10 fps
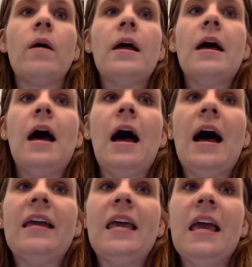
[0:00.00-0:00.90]
Uh, I
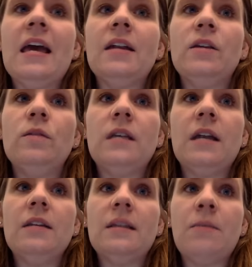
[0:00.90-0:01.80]
can't use it
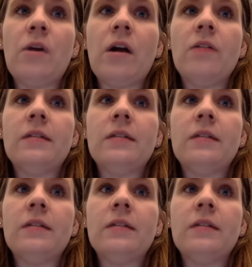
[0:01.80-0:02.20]
somewhere else.